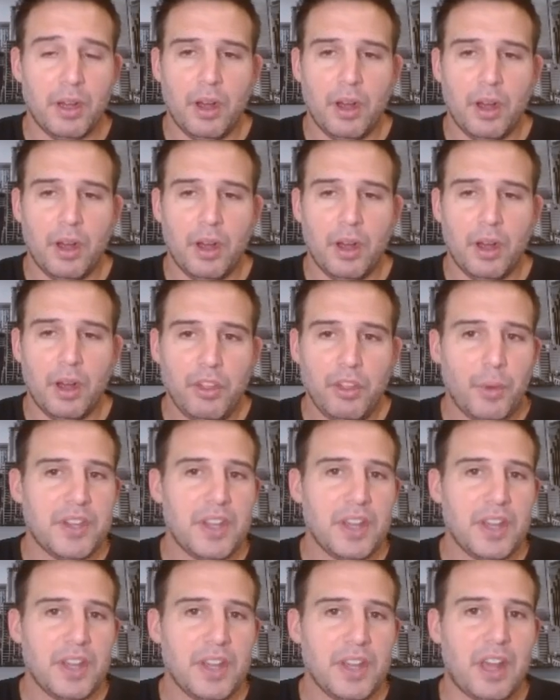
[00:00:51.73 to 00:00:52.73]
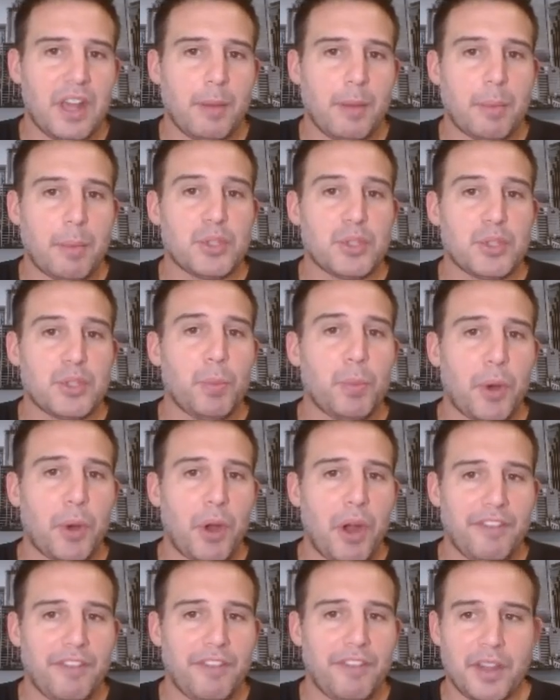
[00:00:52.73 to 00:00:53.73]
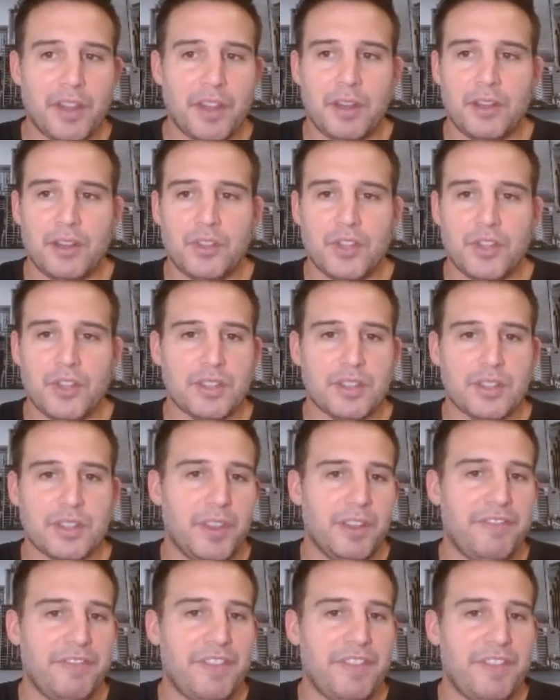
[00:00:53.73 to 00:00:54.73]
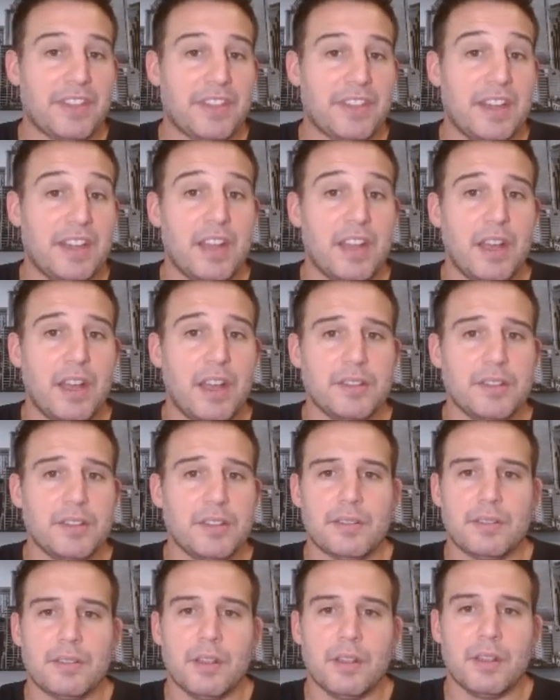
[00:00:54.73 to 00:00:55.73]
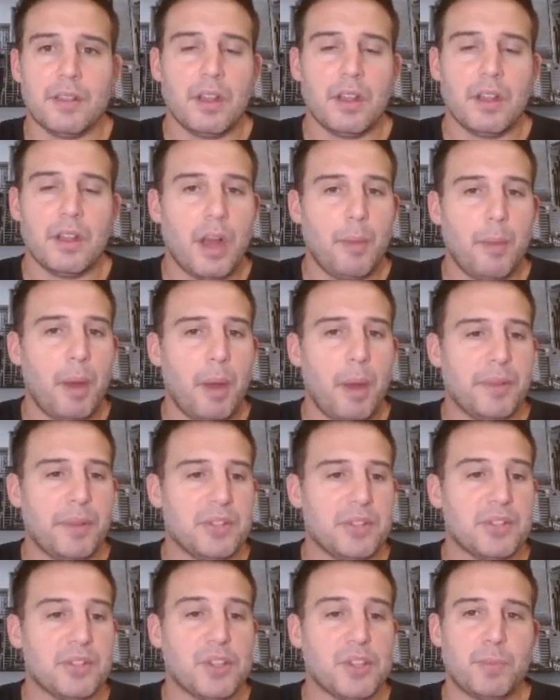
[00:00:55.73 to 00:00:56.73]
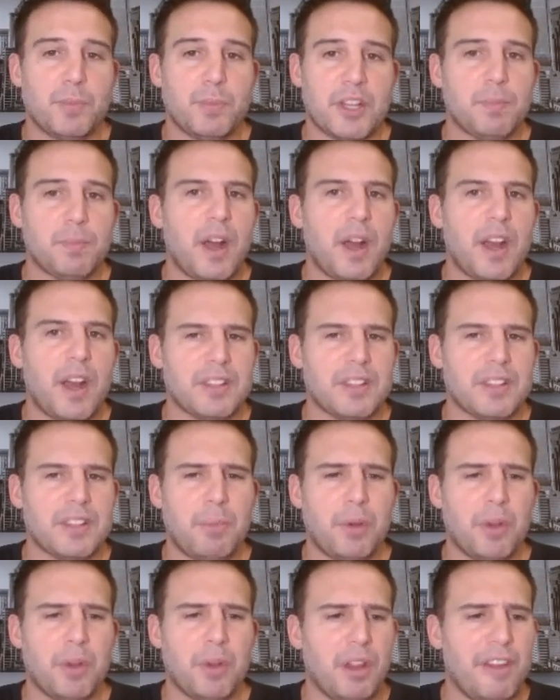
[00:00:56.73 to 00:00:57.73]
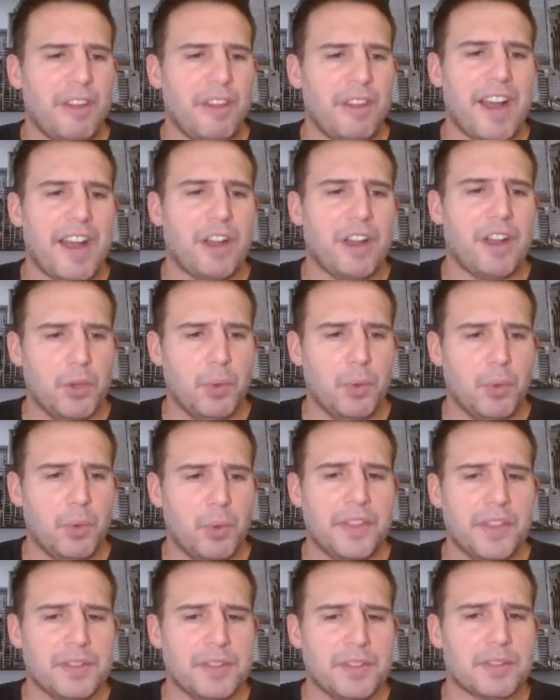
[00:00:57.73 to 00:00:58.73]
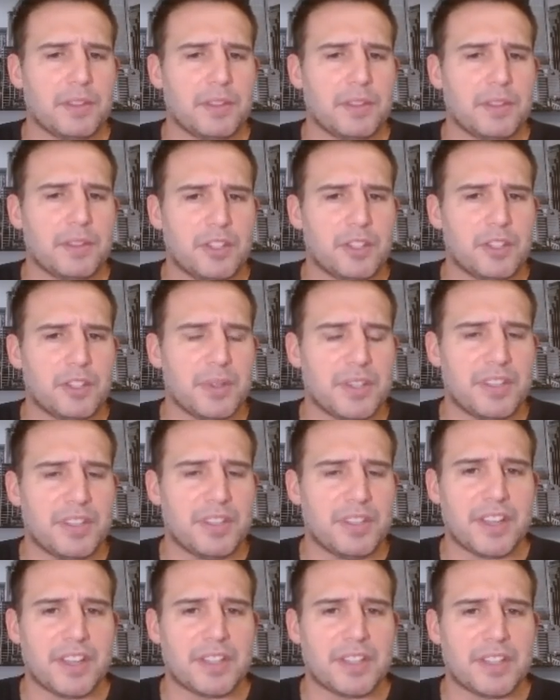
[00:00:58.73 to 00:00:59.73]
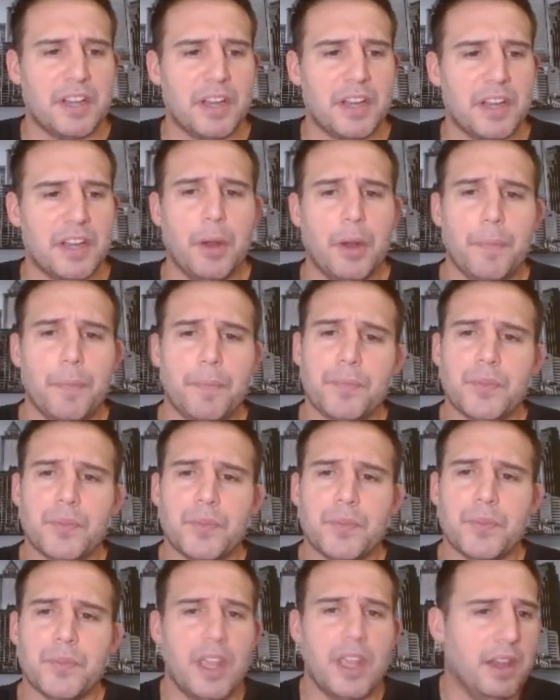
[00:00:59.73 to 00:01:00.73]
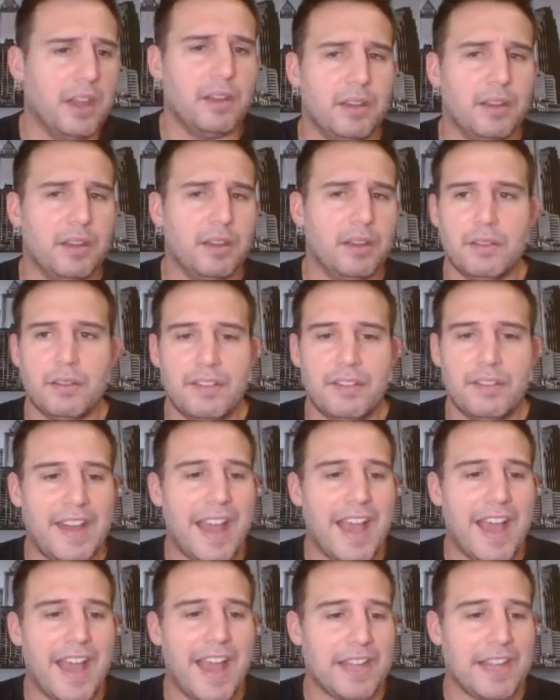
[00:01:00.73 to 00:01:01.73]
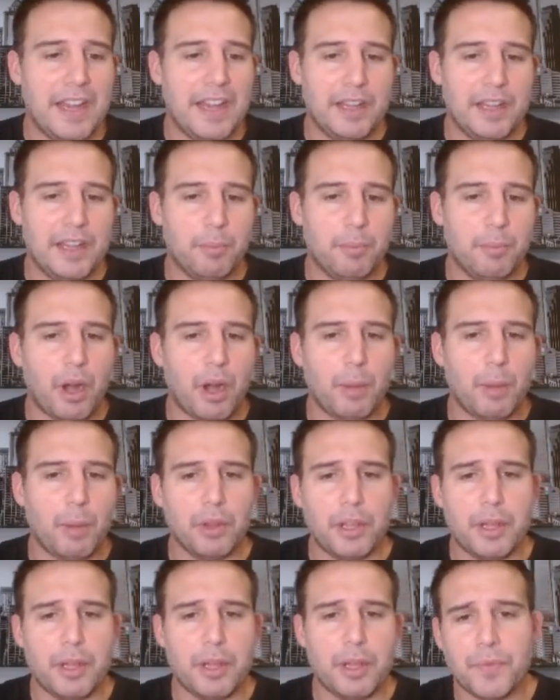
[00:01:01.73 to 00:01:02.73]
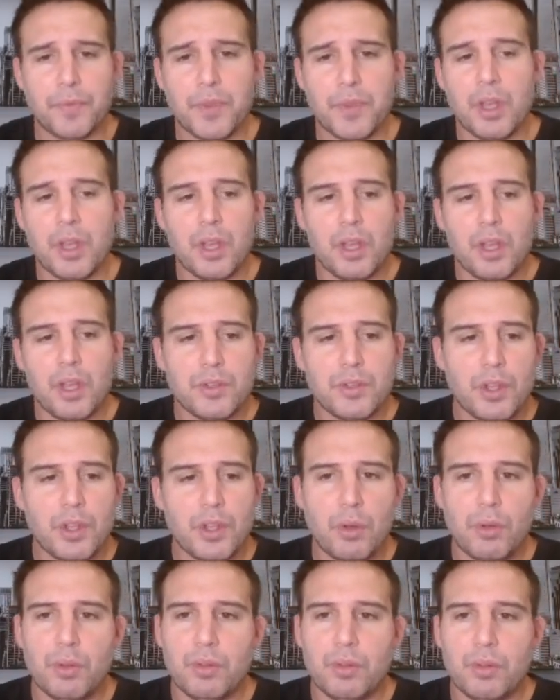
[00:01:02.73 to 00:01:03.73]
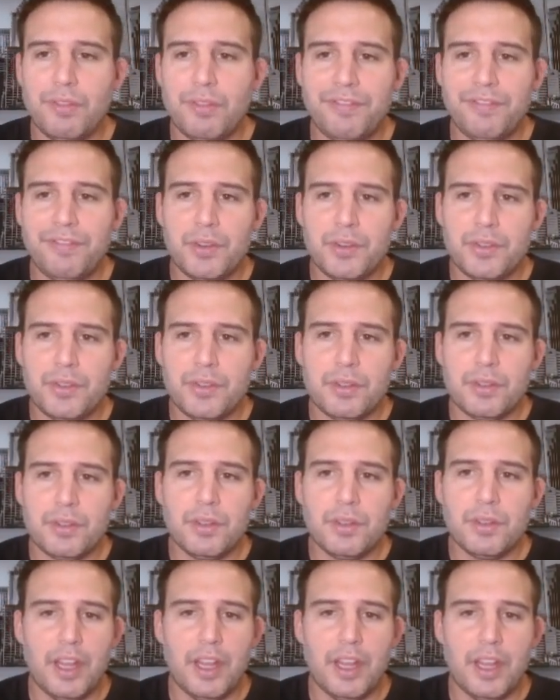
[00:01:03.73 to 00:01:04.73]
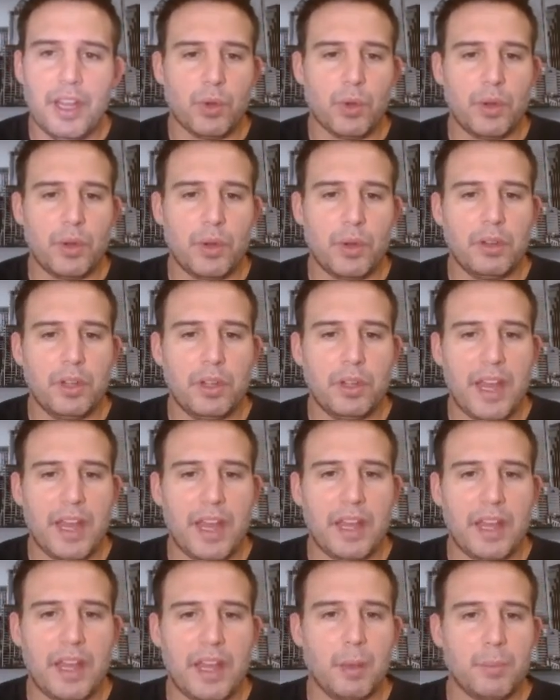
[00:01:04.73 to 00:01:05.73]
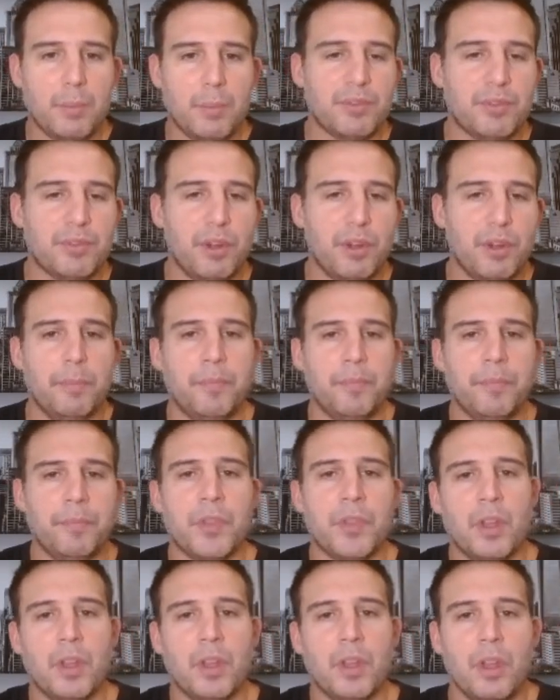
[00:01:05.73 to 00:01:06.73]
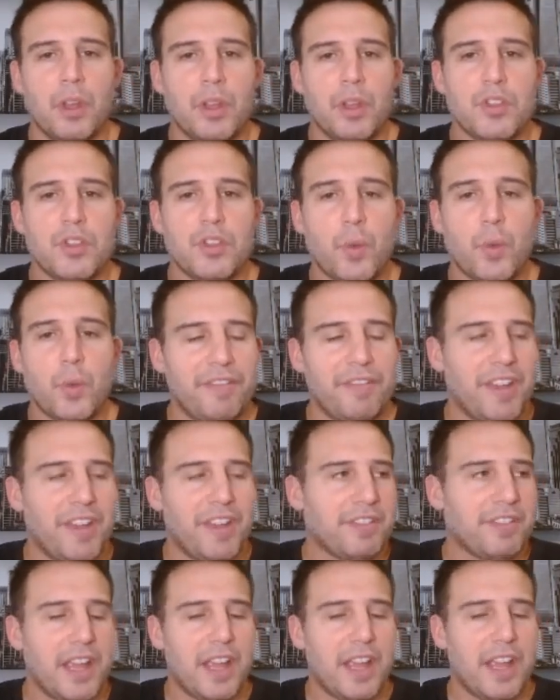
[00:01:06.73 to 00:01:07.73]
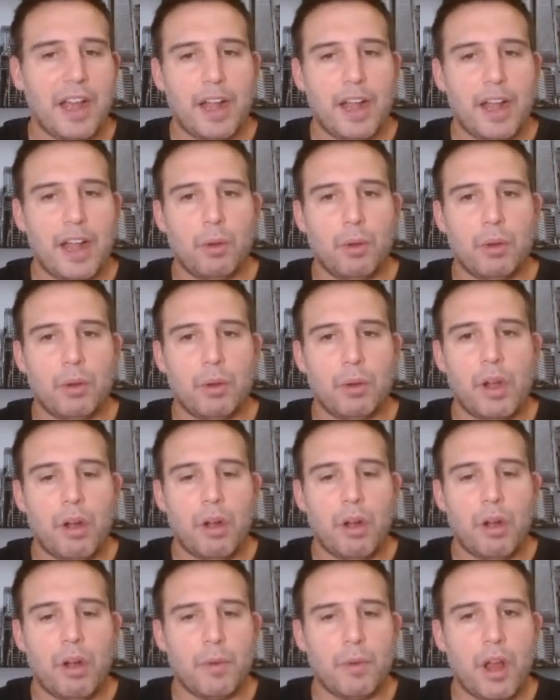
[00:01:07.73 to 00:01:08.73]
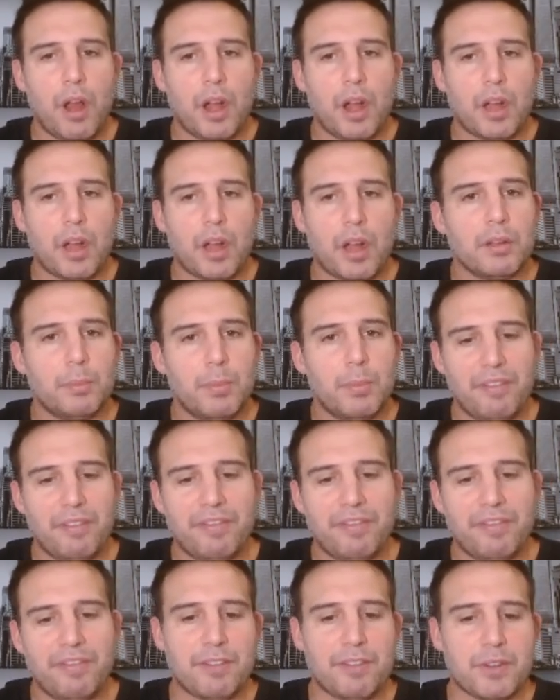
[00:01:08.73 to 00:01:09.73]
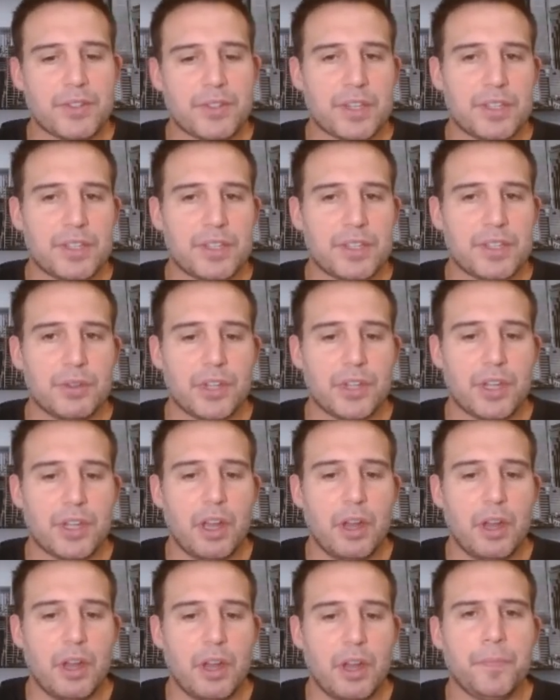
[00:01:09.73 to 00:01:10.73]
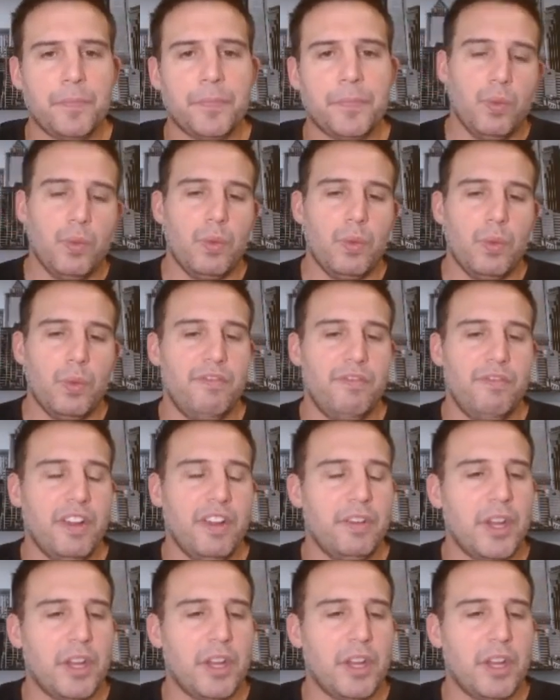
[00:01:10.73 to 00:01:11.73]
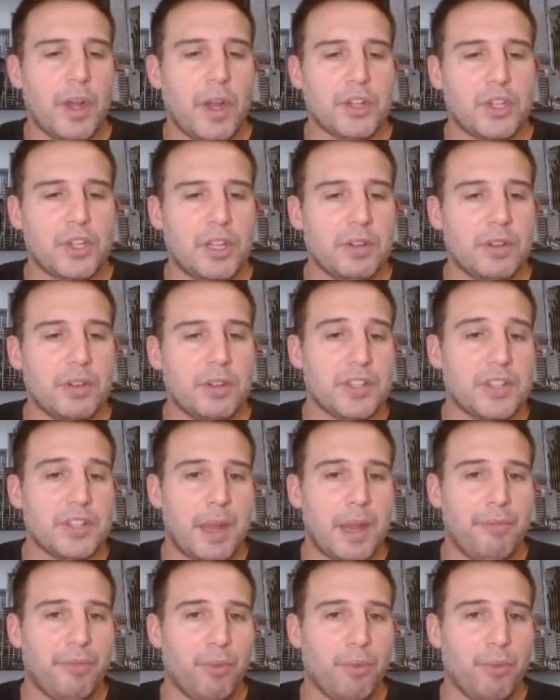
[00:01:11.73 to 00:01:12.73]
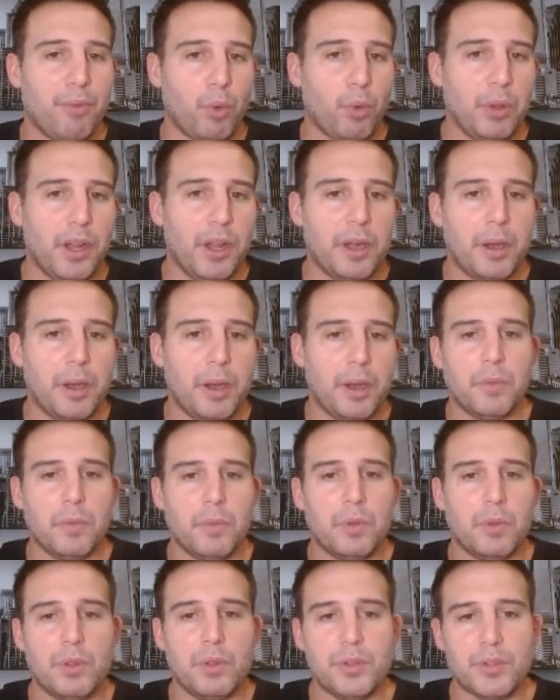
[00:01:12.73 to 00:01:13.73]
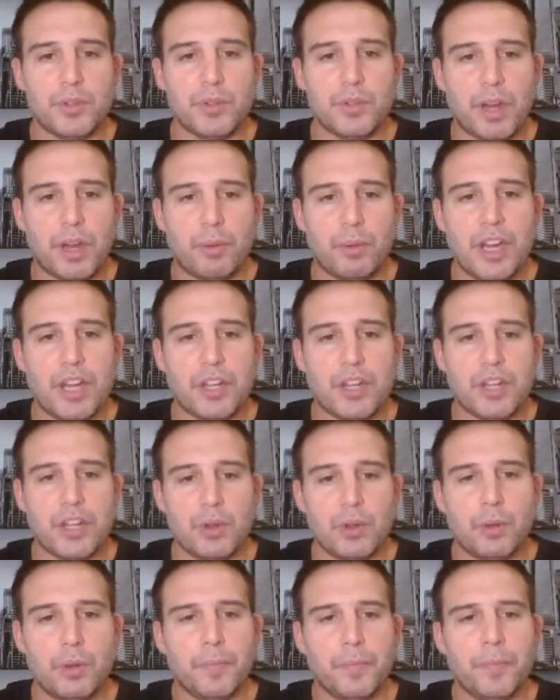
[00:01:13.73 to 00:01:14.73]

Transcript: Although it doesn't come up super often, just the fact that it does come up in such big spots, I put a lot of value on this specific scenario and navigating it properly. So the first hand we're going to look at comes from 25K high roller at Hard Rock about 5 or 6 years ago. Villain in question here is a Type 4 player, loose recreational.